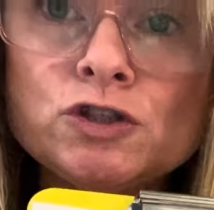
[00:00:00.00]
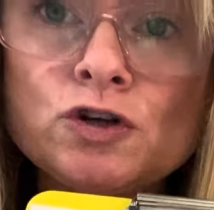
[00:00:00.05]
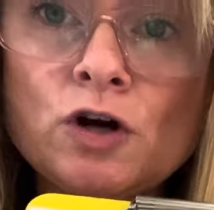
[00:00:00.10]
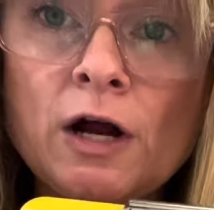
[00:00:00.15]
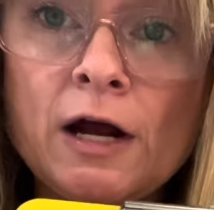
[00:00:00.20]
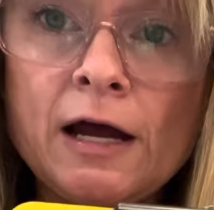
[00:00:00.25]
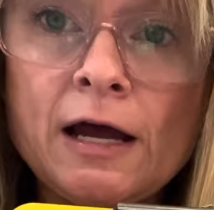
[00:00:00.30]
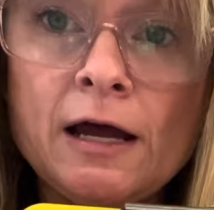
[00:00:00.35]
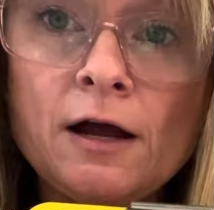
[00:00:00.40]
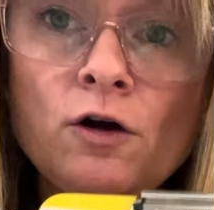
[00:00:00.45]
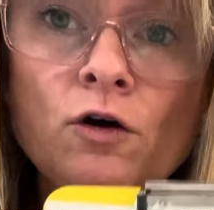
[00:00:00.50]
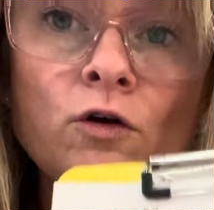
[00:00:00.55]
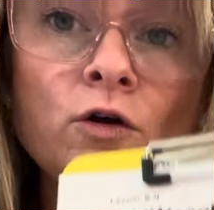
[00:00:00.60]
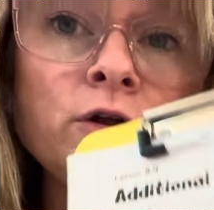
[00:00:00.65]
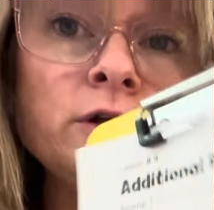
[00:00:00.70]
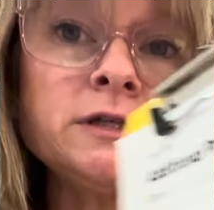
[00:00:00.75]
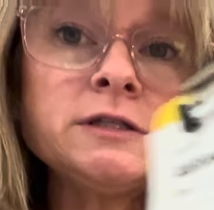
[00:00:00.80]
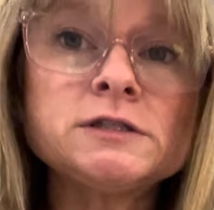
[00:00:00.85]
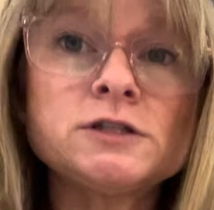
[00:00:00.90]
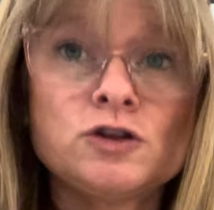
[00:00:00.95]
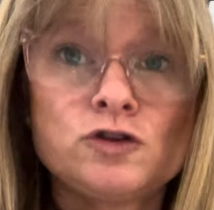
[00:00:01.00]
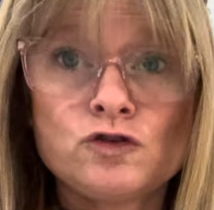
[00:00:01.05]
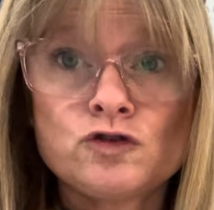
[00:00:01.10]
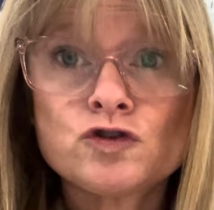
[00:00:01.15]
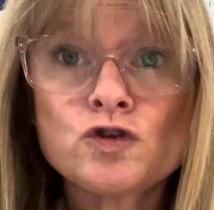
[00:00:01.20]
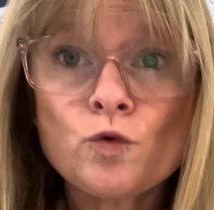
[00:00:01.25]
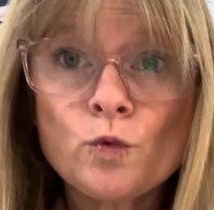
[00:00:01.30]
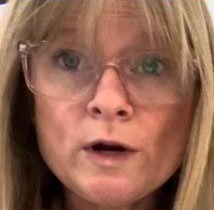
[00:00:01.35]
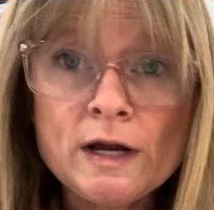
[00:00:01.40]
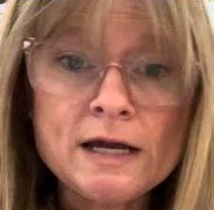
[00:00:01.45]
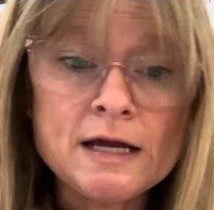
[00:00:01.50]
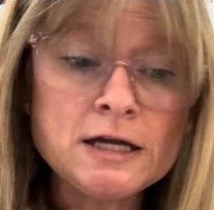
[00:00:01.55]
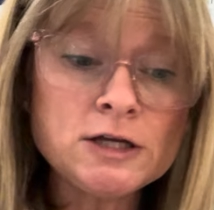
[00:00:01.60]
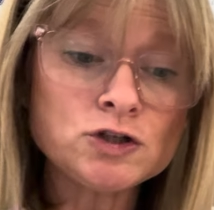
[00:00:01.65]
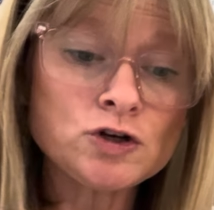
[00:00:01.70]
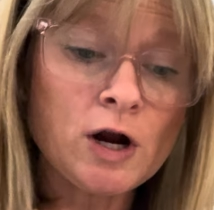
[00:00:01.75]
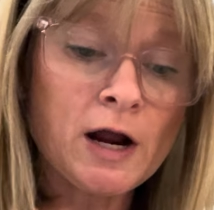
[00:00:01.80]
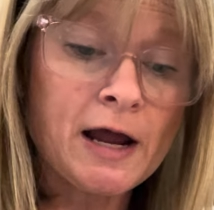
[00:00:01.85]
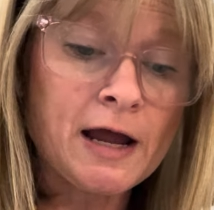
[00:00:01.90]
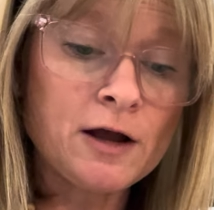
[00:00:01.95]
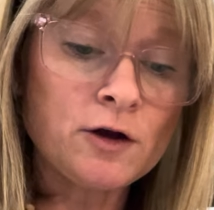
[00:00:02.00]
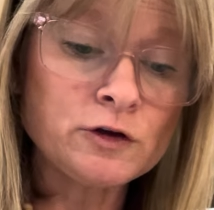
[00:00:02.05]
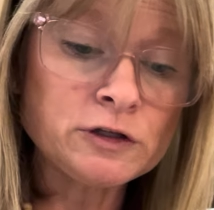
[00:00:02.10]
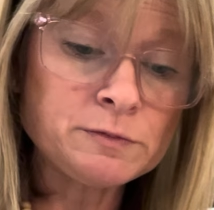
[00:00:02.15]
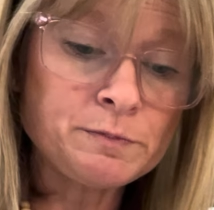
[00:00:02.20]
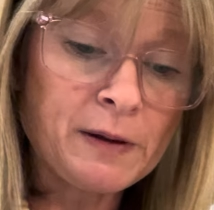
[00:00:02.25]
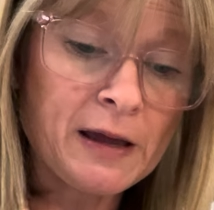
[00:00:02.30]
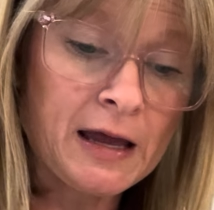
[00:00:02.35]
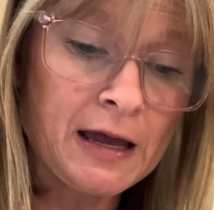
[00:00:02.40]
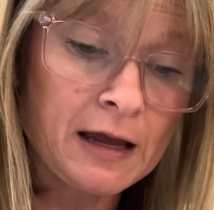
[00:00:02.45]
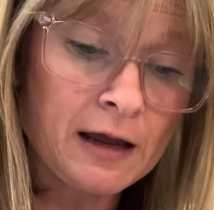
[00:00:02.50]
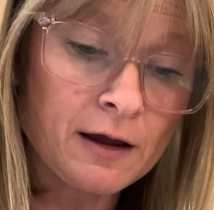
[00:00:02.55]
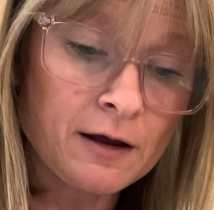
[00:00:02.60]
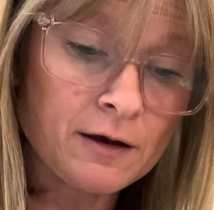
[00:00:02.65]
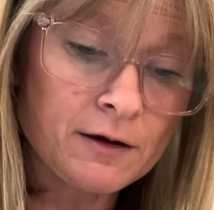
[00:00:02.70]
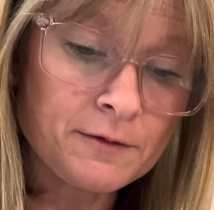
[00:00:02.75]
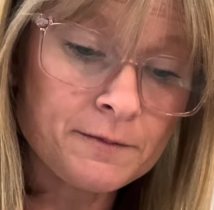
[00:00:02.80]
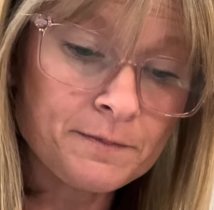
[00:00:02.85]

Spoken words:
triangles, 3 triangles, pink.